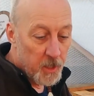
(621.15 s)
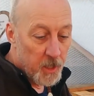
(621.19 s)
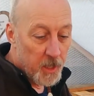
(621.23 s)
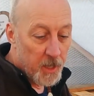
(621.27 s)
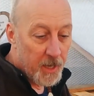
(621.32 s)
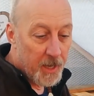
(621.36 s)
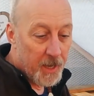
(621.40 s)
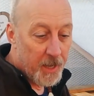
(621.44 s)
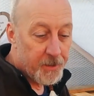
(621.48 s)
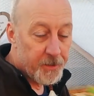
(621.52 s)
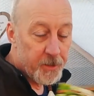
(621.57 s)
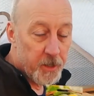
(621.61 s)

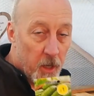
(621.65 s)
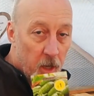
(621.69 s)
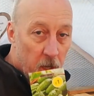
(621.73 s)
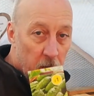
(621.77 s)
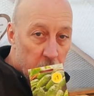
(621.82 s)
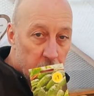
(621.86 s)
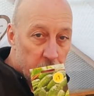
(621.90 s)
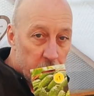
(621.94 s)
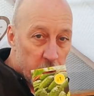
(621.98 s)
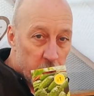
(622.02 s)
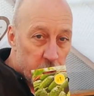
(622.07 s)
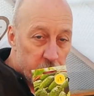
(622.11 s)
And
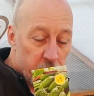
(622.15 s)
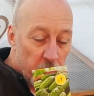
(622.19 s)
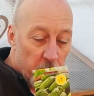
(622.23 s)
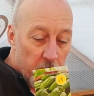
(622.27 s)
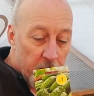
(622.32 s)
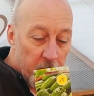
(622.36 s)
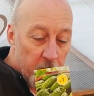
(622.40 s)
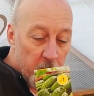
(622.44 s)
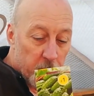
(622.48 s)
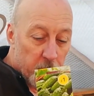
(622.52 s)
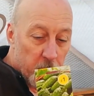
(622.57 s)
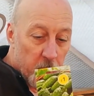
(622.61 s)
I'm going to
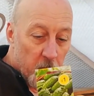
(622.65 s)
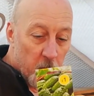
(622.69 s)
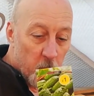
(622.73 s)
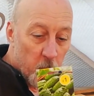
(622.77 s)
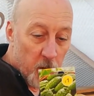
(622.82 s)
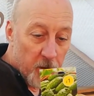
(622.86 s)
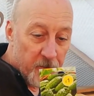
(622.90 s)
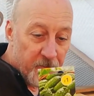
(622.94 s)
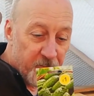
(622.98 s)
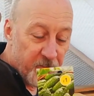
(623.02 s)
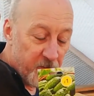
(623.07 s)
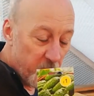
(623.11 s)
try and grow
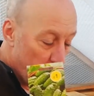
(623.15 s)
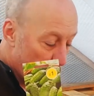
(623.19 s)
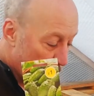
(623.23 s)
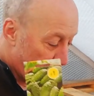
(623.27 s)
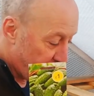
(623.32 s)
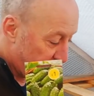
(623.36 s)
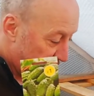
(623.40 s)
a few of